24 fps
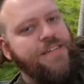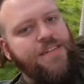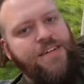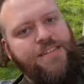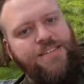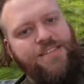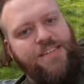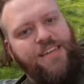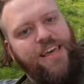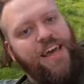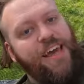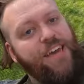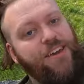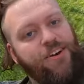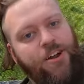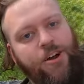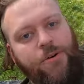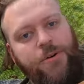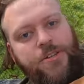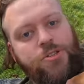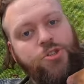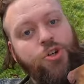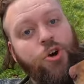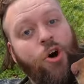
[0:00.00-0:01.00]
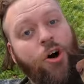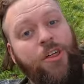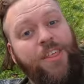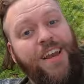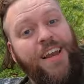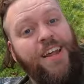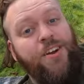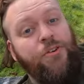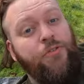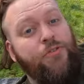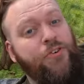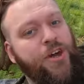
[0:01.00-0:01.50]
So yeah, you got to enjoy the
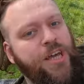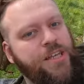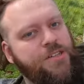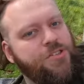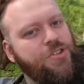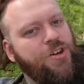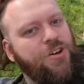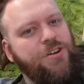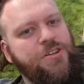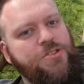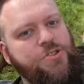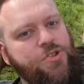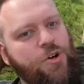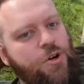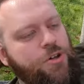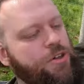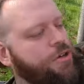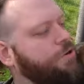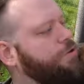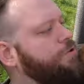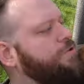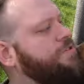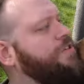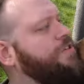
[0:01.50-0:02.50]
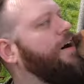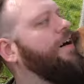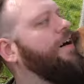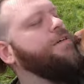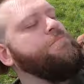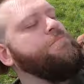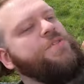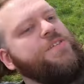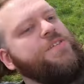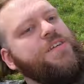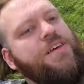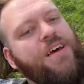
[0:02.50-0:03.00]
little things, you got to enjoy the good
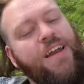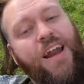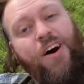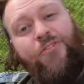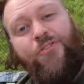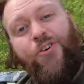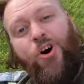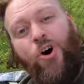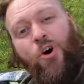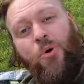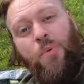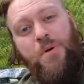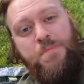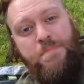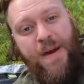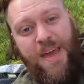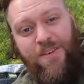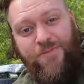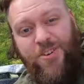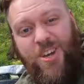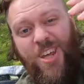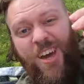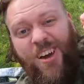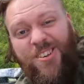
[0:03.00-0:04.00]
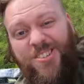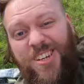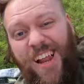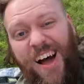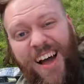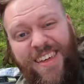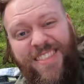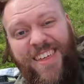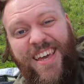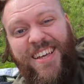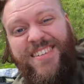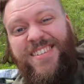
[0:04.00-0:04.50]
times. And I thought we'd make videos
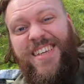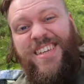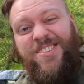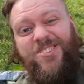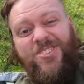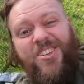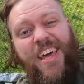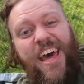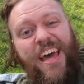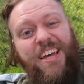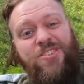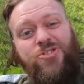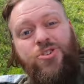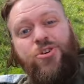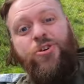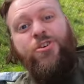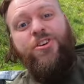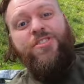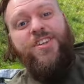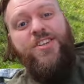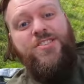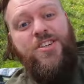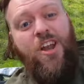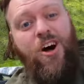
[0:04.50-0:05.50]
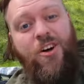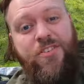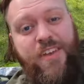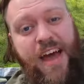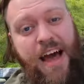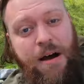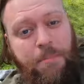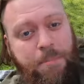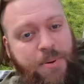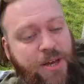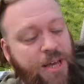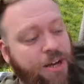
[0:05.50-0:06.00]
like this each day during this
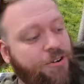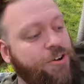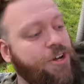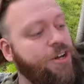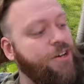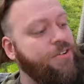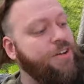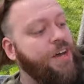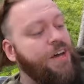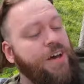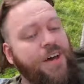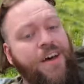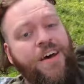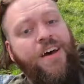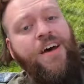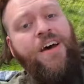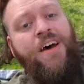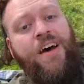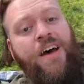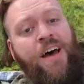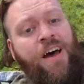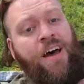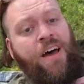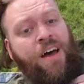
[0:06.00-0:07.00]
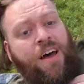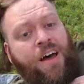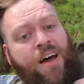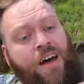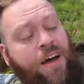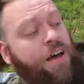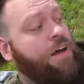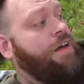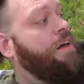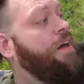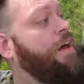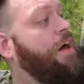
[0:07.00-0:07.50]
lockdown period.
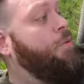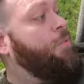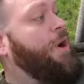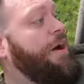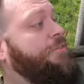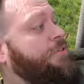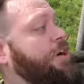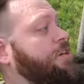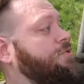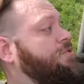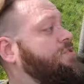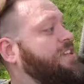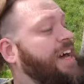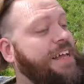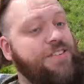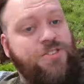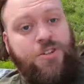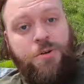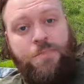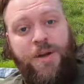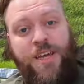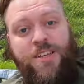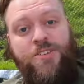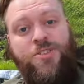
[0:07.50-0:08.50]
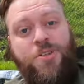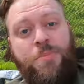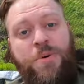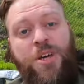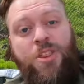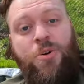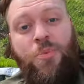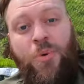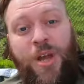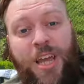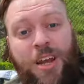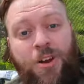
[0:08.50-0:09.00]
And whether it just ends up being
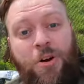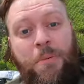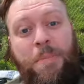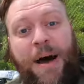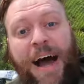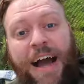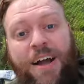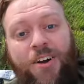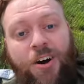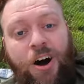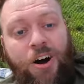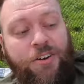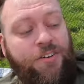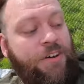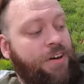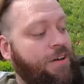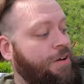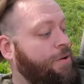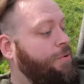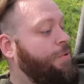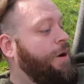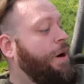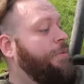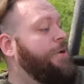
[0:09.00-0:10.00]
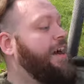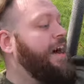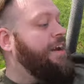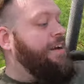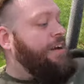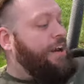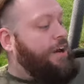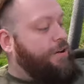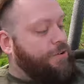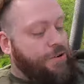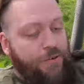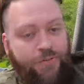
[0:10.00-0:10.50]
something that we look back on, where we had a
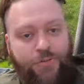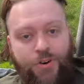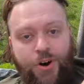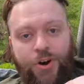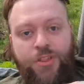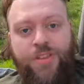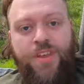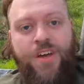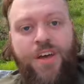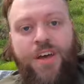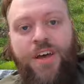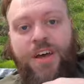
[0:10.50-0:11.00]
load of fun,